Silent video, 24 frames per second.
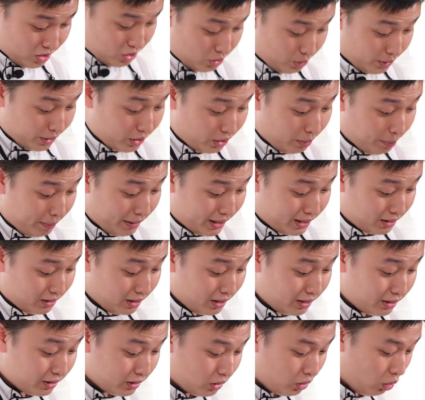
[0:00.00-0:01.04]
So we're going to make a
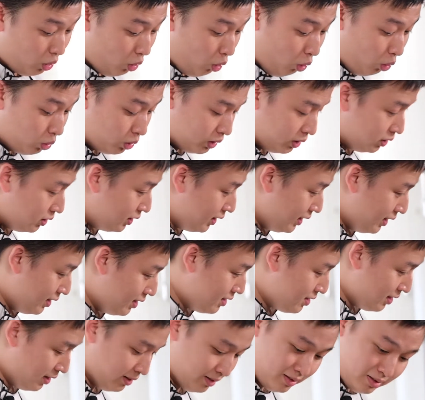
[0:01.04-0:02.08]
little hole in
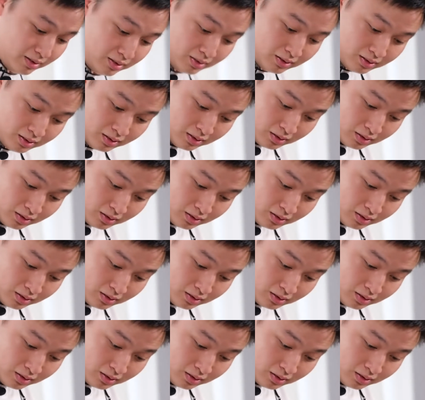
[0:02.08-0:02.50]
the center.